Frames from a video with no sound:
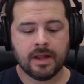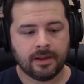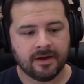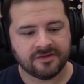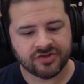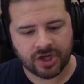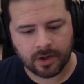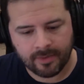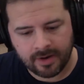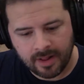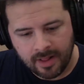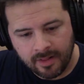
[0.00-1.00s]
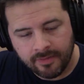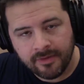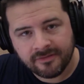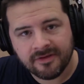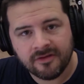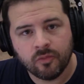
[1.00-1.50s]
Ladies and gentlemen,
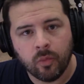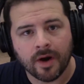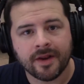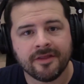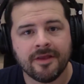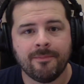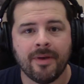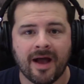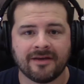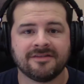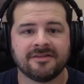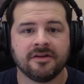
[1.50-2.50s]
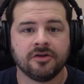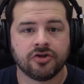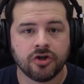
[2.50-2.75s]
this is one of the best